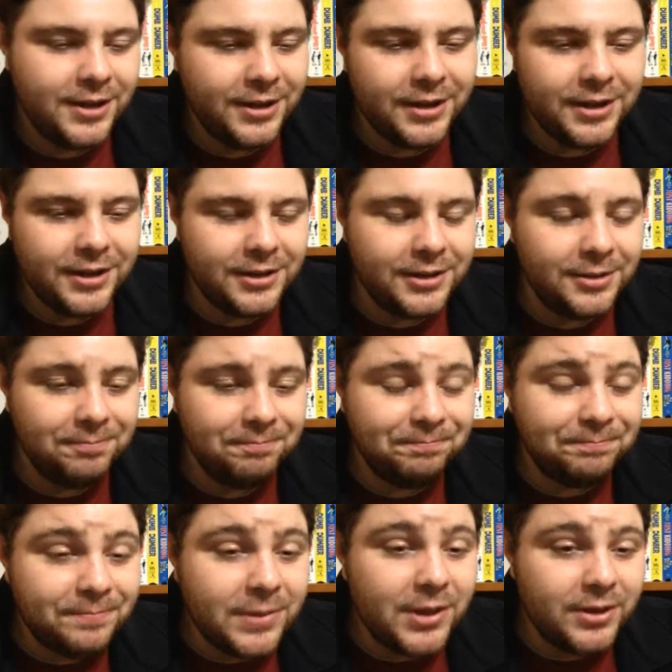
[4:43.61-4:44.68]
in
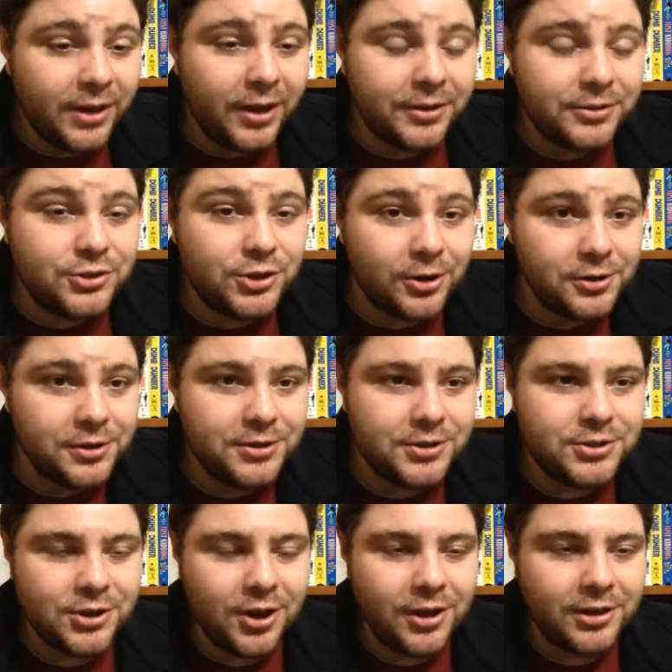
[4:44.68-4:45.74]
Charlie and
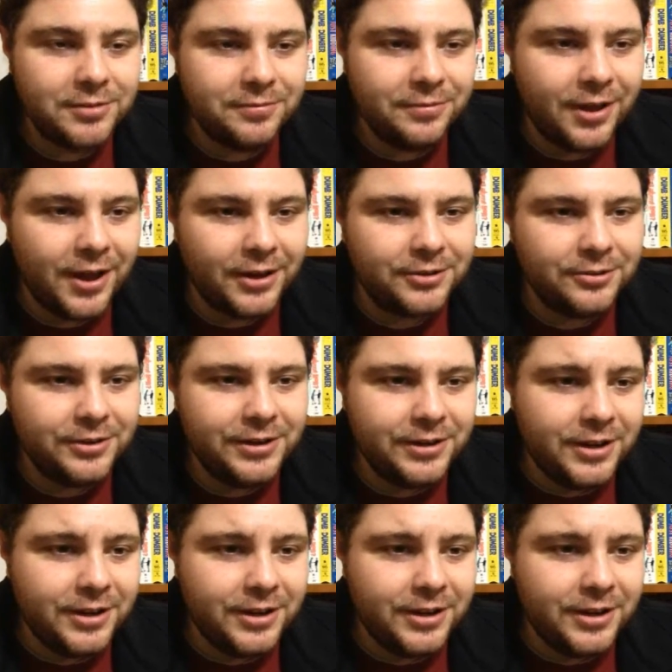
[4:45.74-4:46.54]
the Chocolate Factory.